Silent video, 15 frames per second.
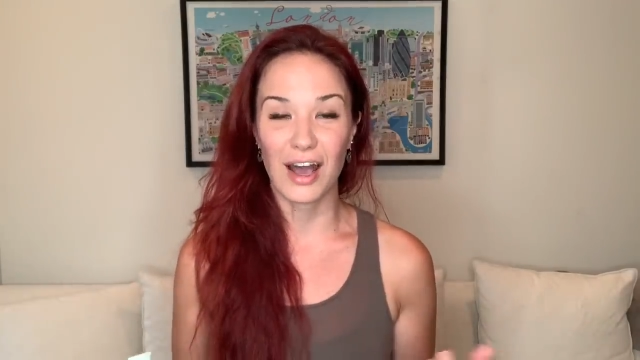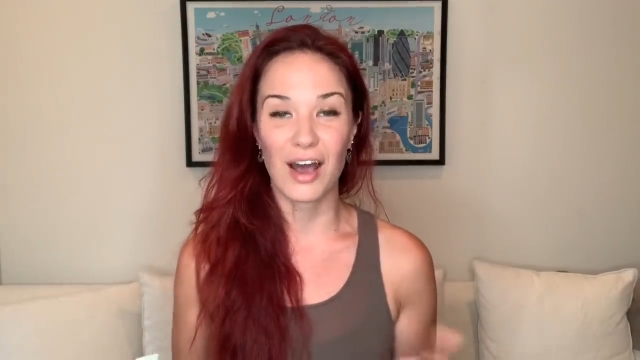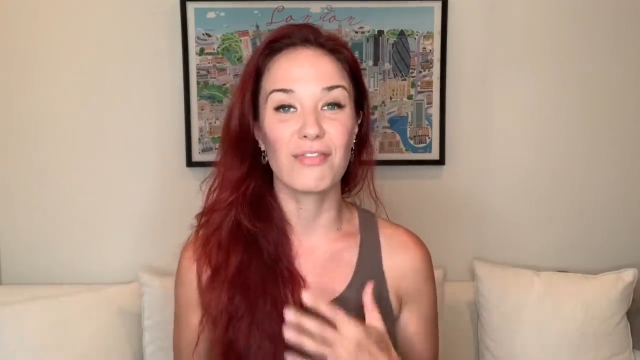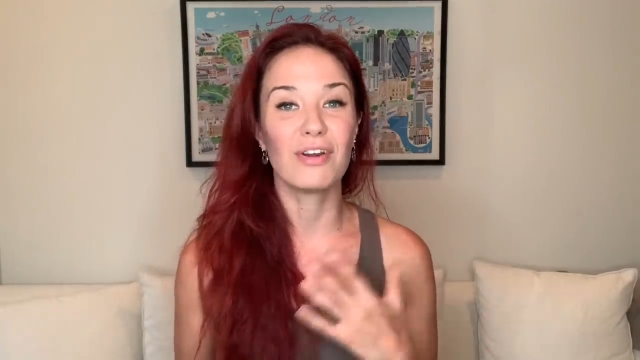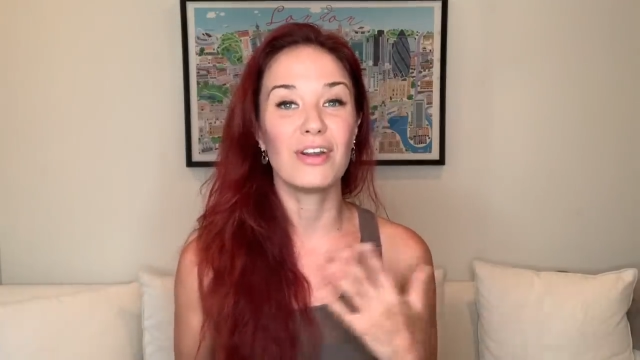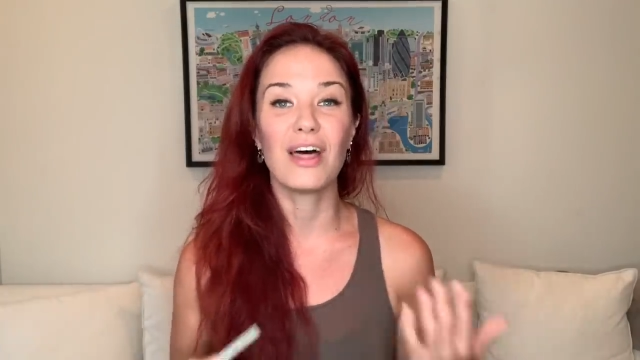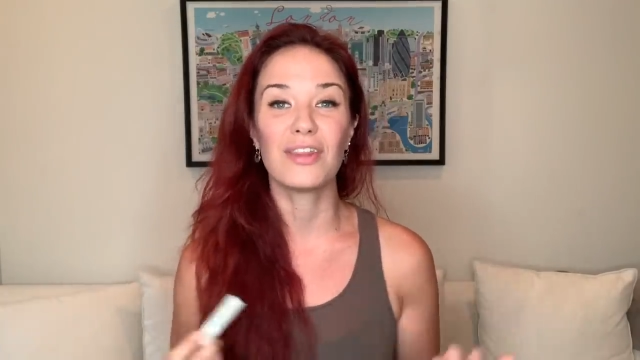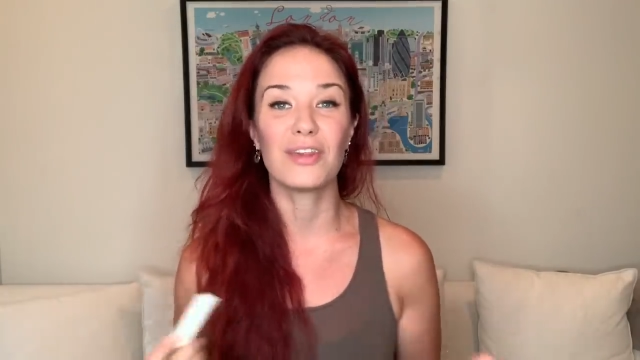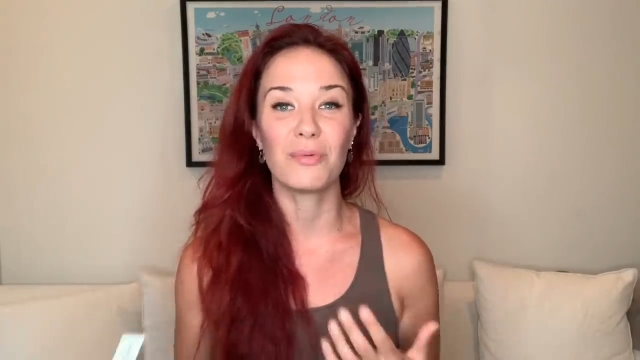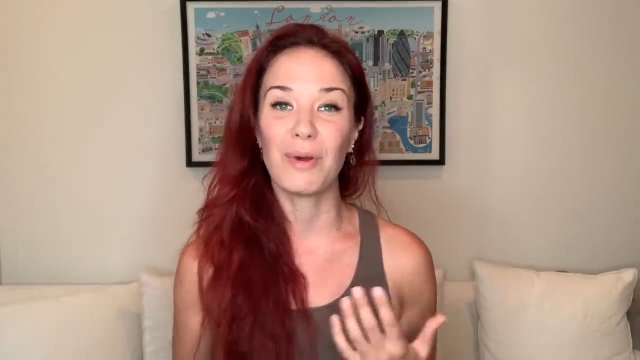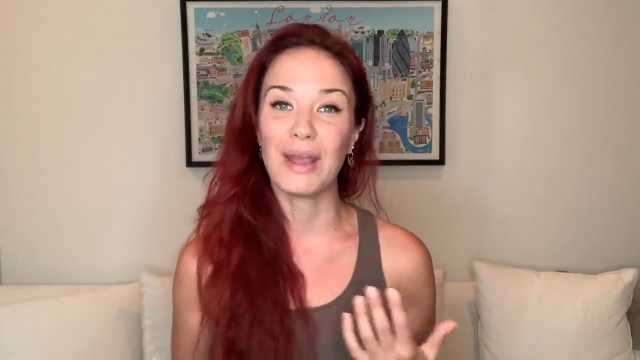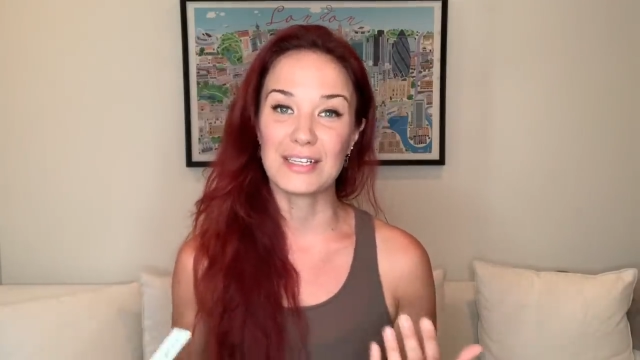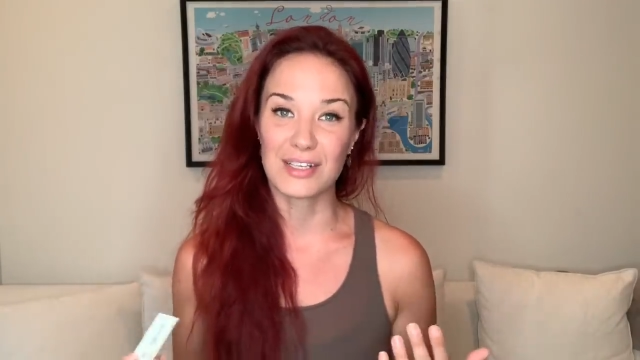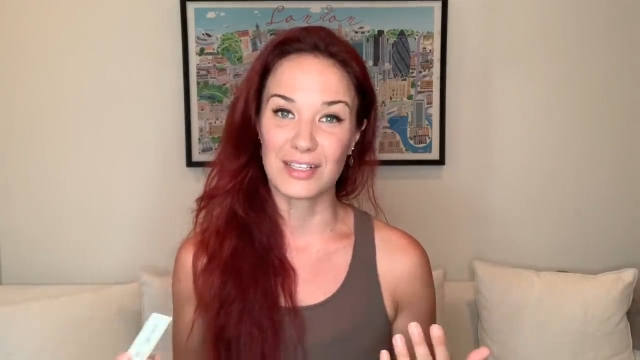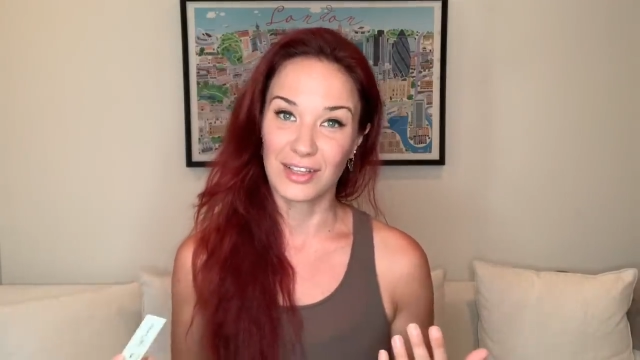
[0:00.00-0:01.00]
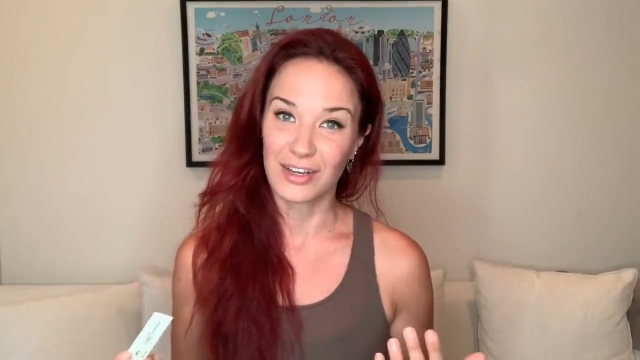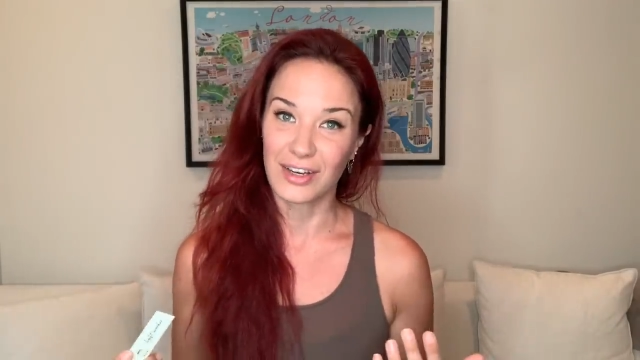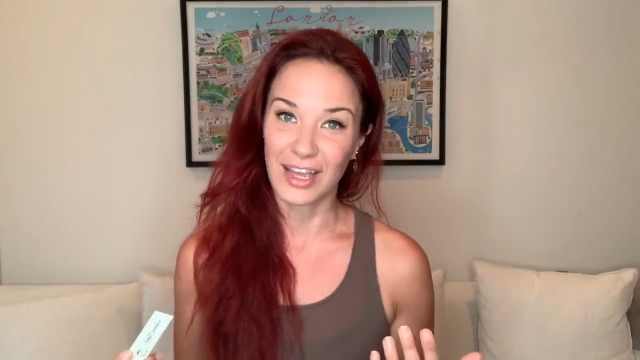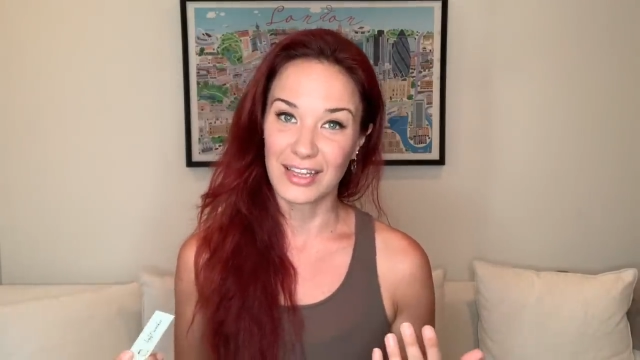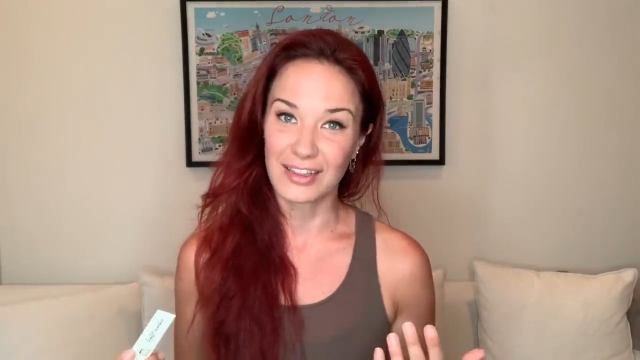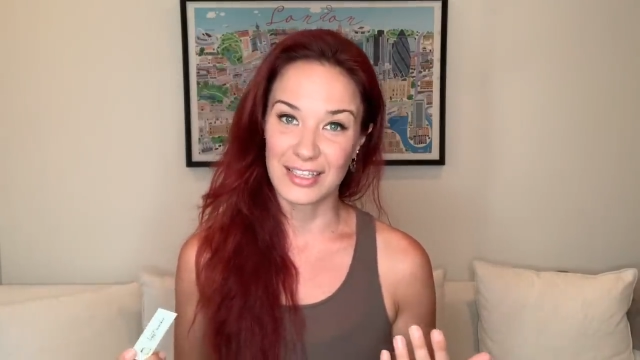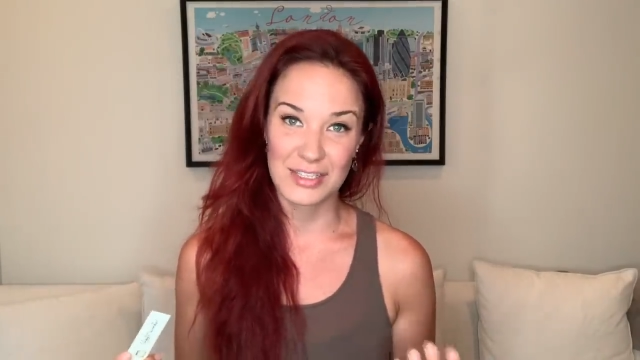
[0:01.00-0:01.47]
of another way to look
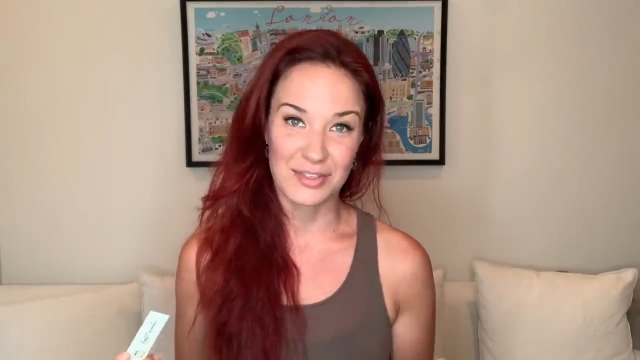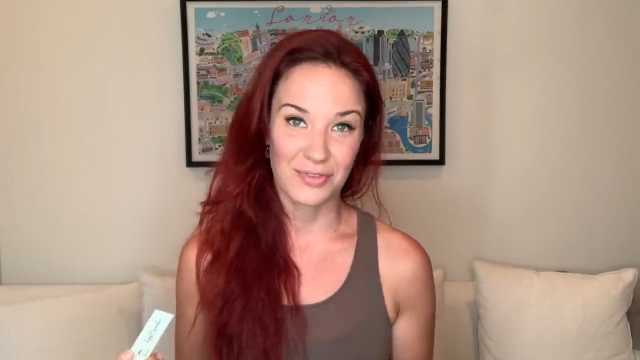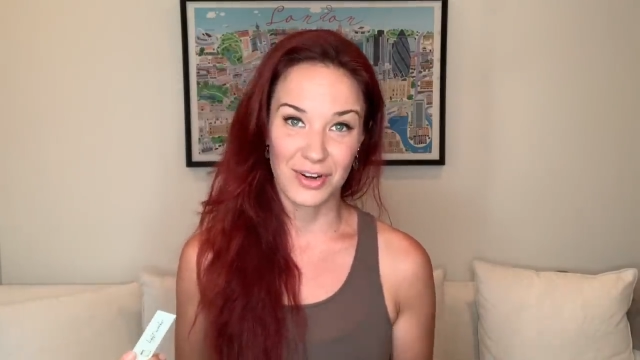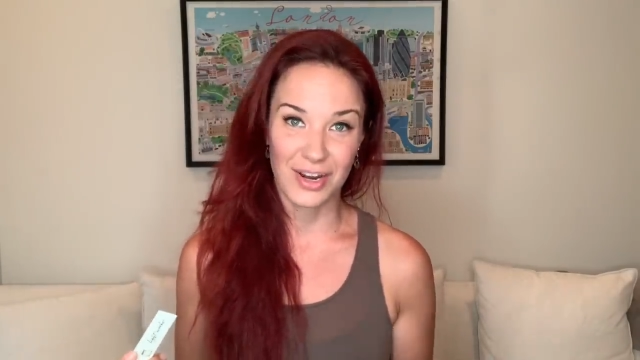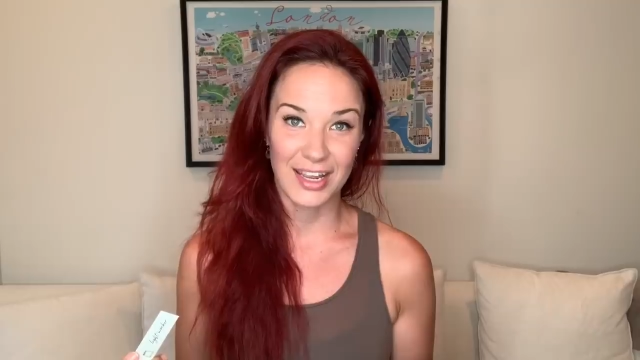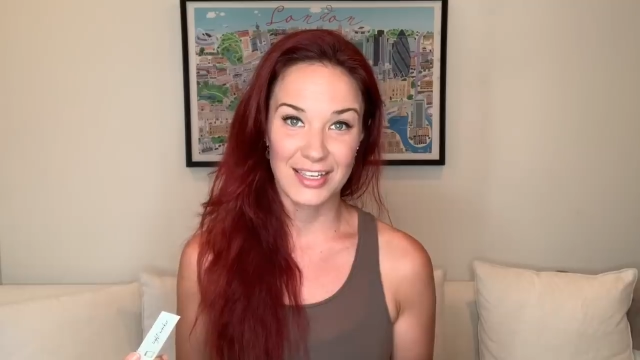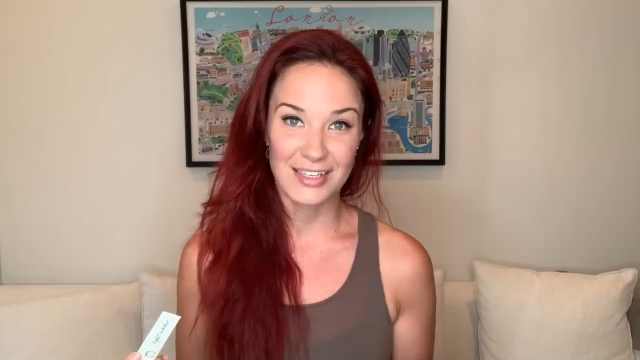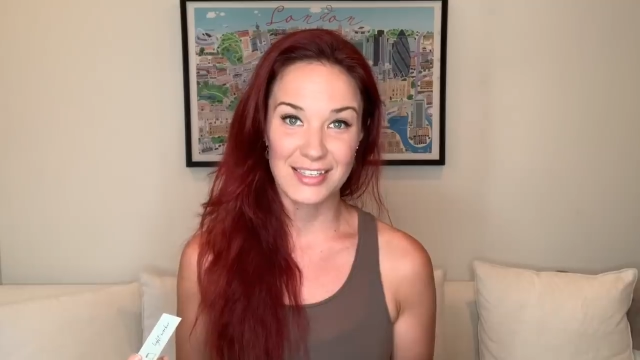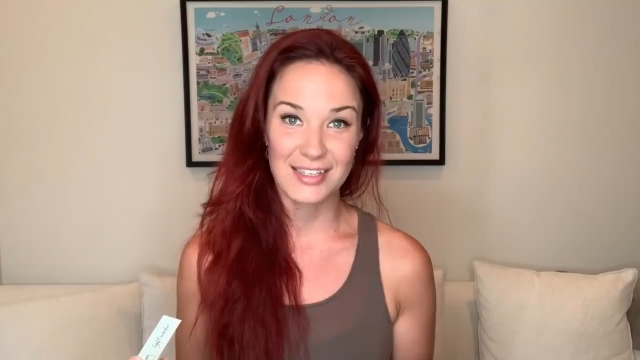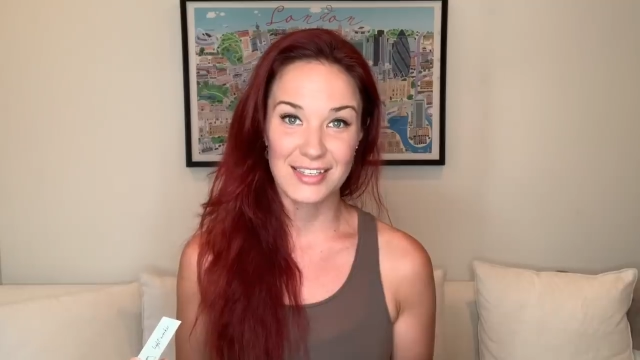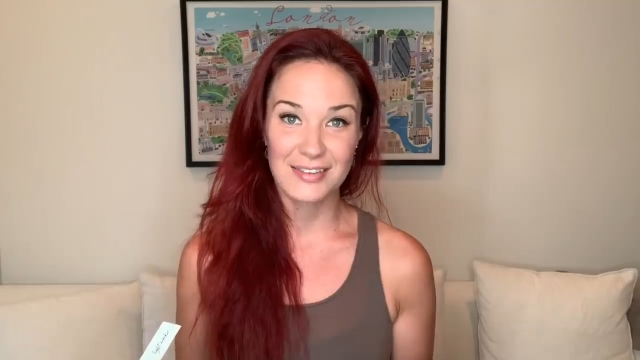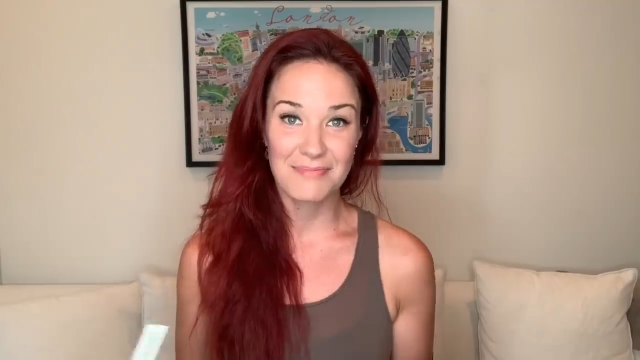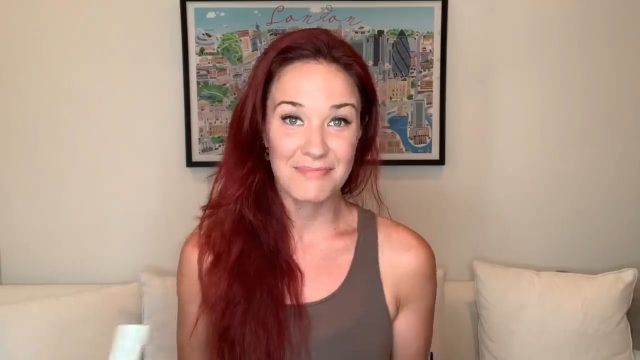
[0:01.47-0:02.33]
at this phrase.